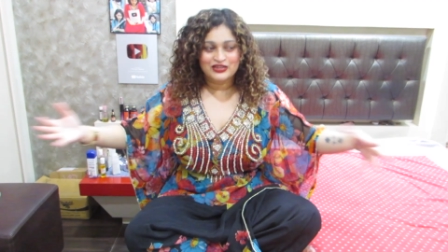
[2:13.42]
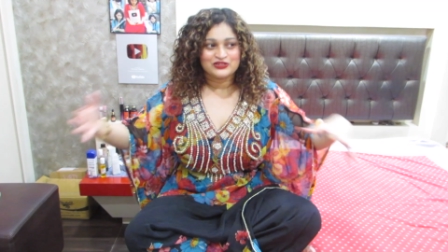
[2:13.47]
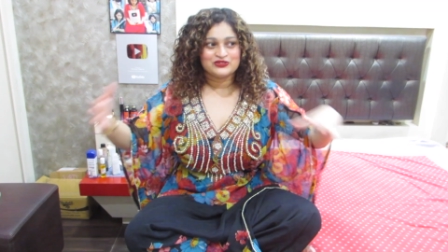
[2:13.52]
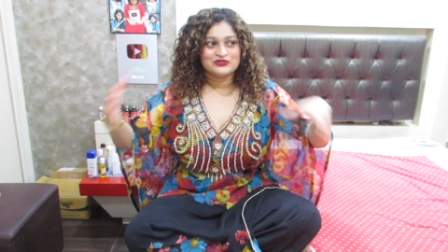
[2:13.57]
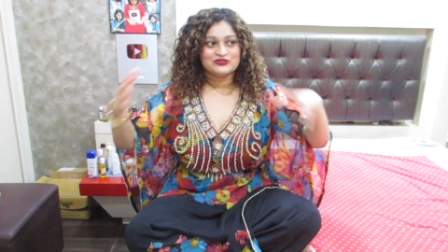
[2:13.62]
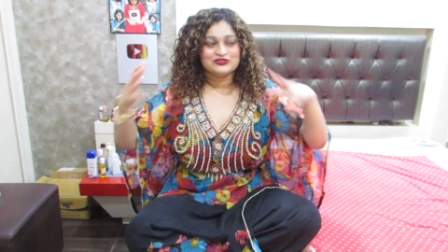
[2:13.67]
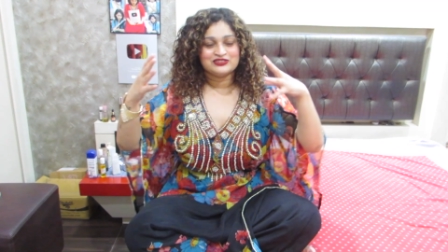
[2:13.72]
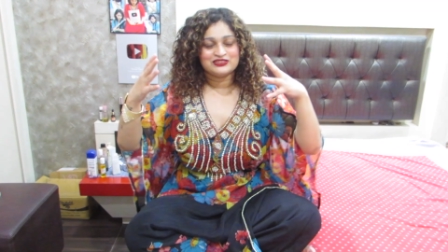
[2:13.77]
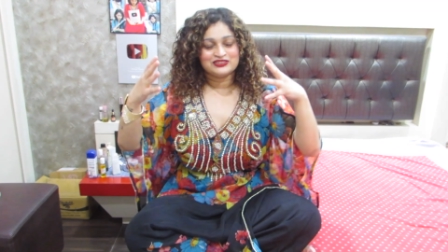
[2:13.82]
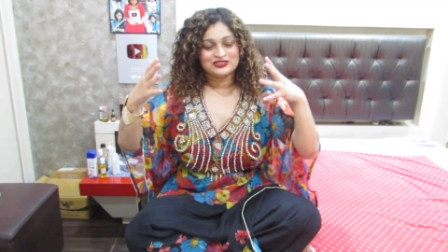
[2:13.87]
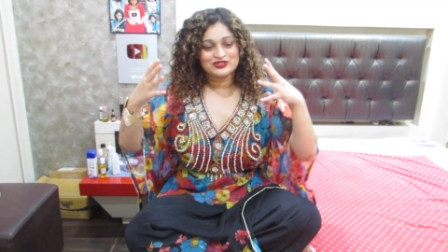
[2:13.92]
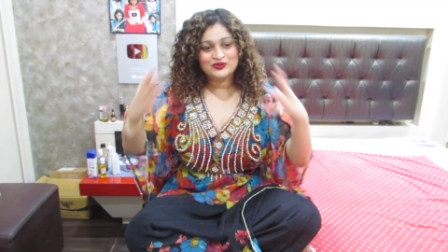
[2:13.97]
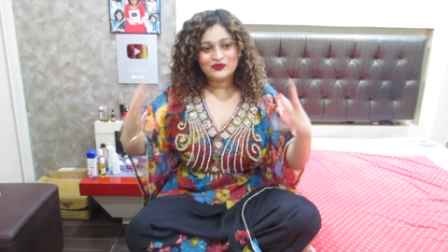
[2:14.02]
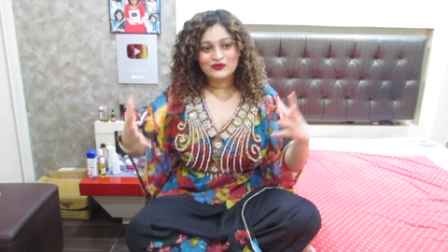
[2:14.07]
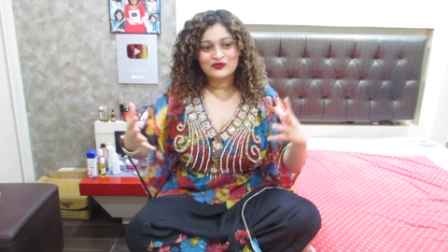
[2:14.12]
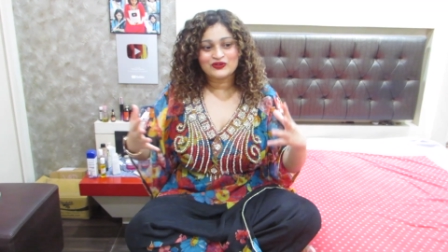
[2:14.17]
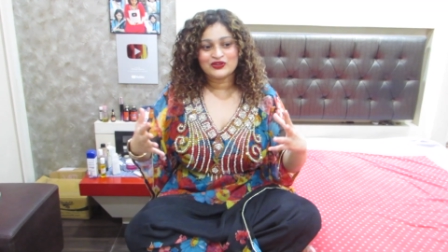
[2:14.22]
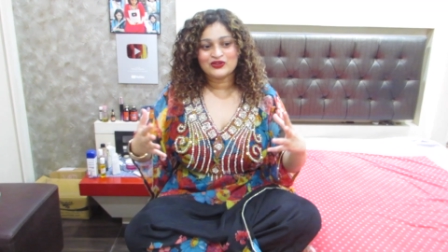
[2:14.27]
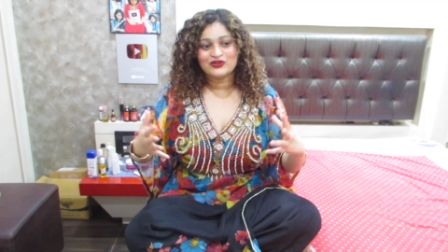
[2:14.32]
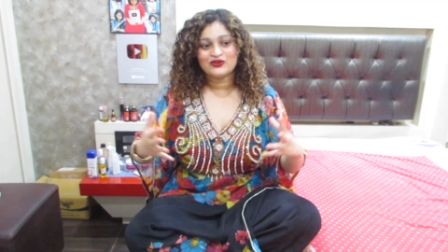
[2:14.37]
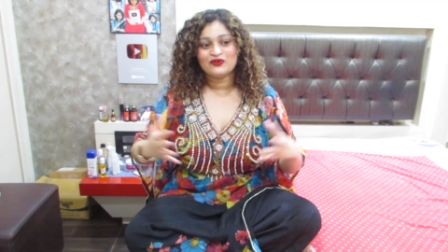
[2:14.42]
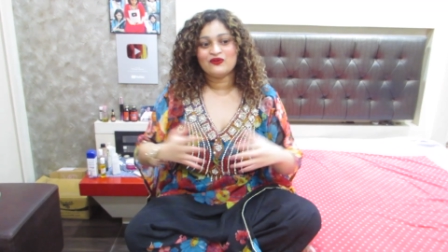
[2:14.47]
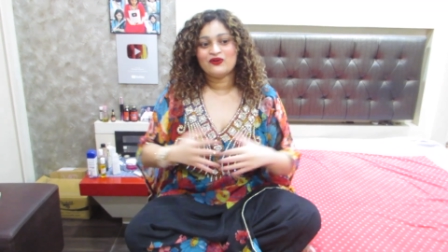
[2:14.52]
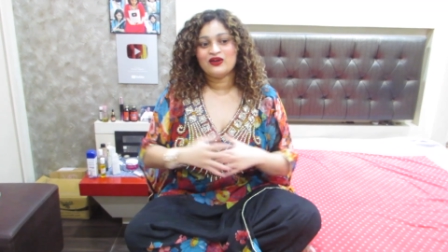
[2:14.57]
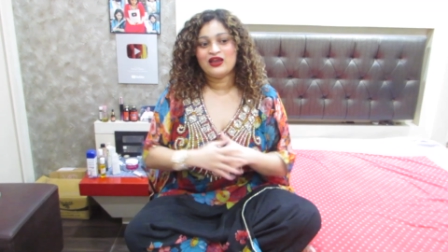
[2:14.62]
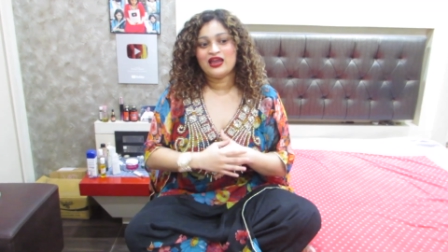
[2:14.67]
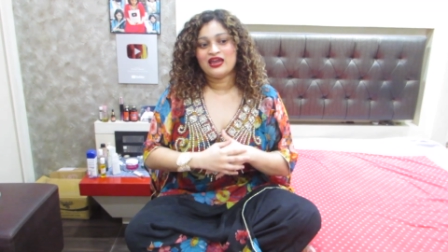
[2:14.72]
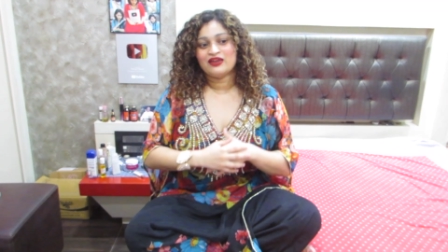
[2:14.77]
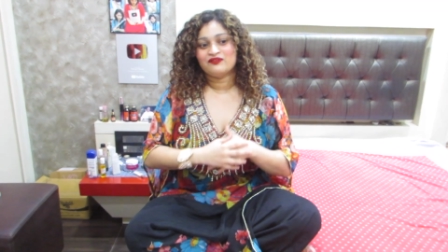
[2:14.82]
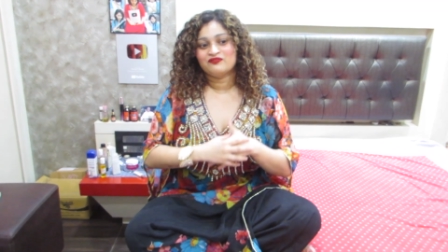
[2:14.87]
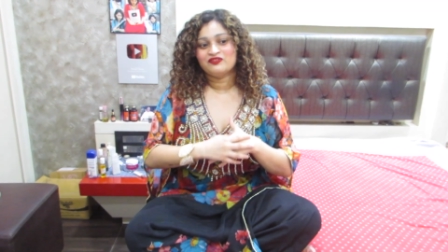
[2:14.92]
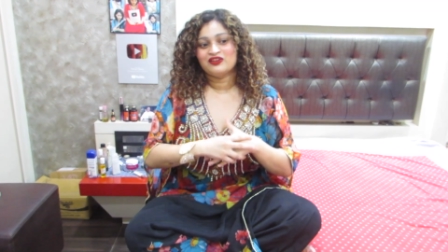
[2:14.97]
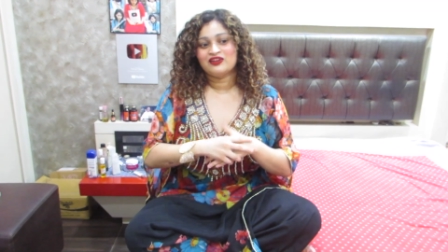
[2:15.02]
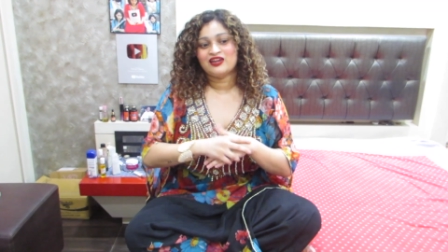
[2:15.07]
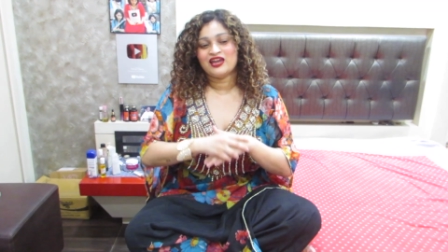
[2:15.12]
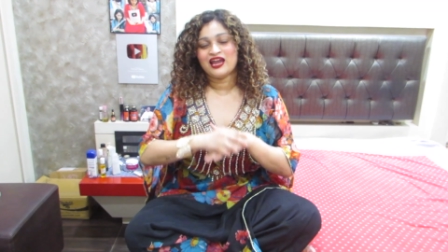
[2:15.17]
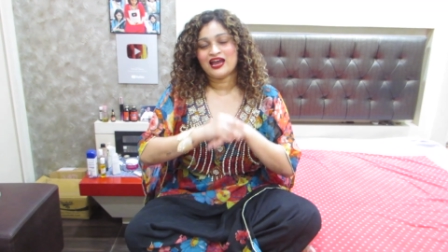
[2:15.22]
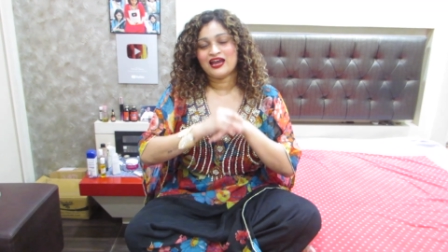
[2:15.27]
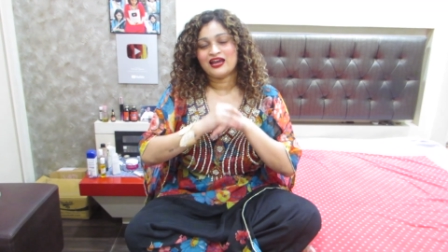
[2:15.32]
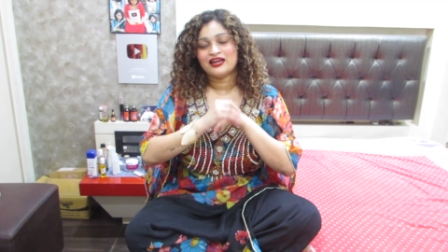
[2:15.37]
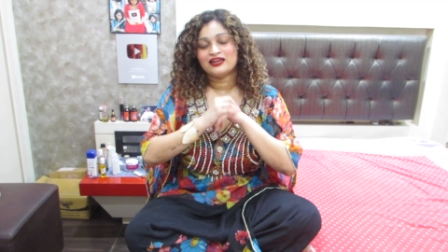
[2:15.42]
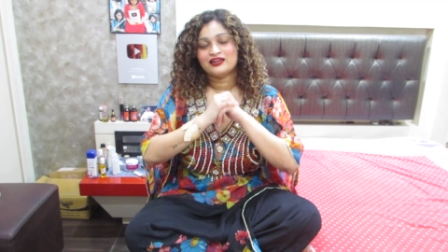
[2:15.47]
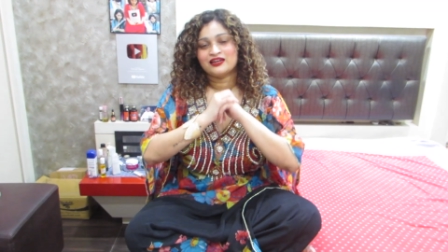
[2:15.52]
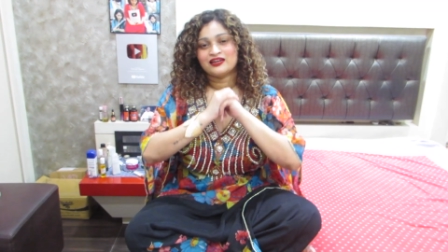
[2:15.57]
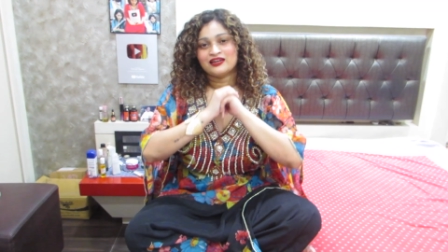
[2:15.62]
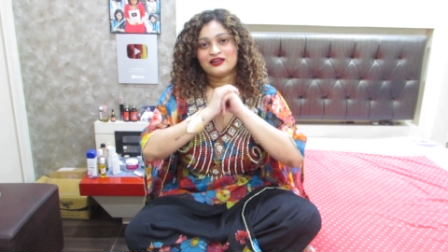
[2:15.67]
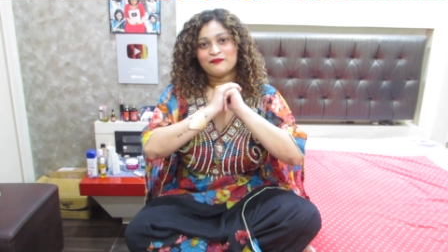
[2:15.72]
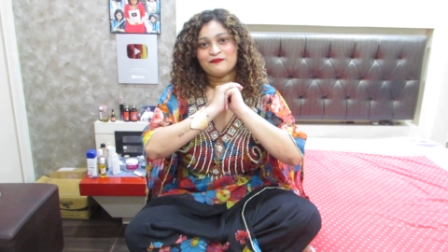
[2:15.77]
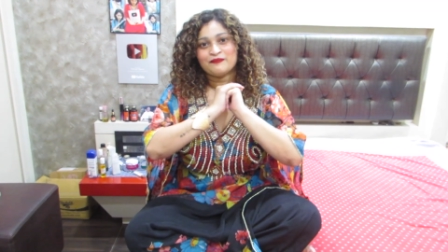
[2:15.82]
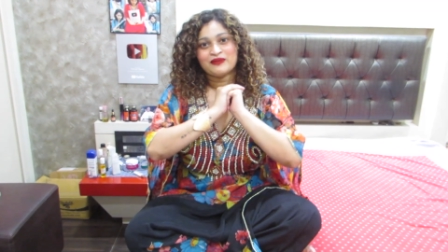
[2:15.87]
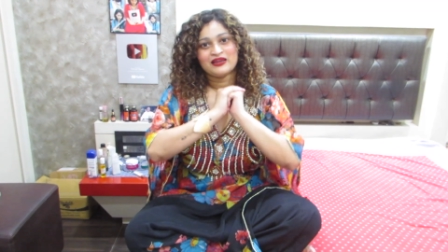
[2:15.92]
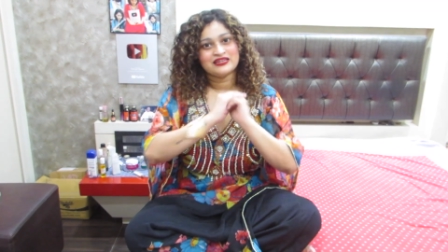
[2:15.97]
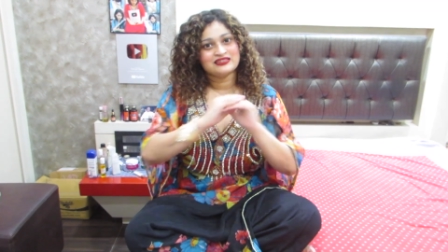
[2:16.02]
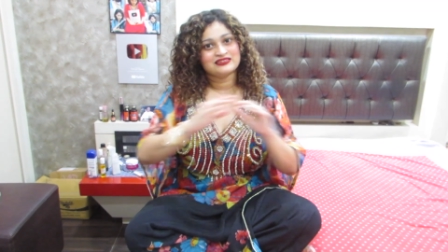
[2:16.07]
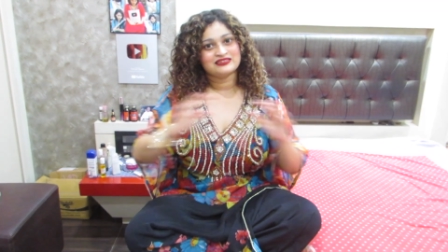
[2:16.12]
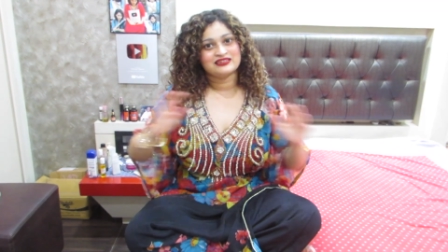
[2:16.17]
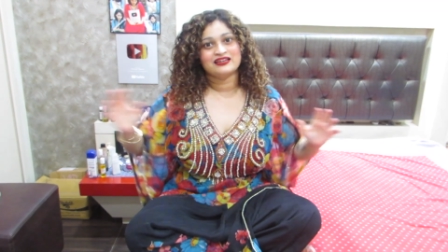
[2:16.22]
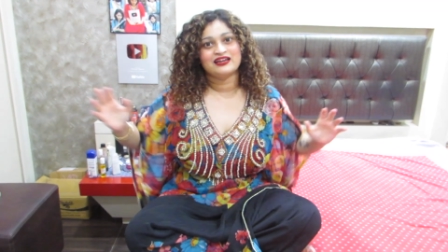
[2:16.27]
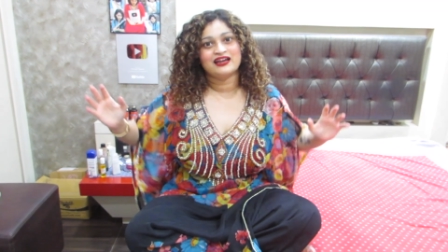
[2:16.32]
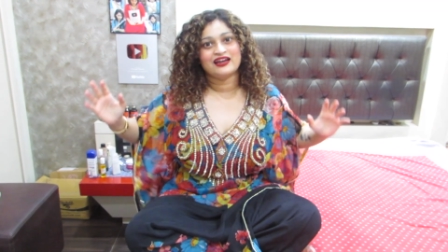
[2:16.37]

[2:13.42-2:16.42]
to Tokyo and we had an amazing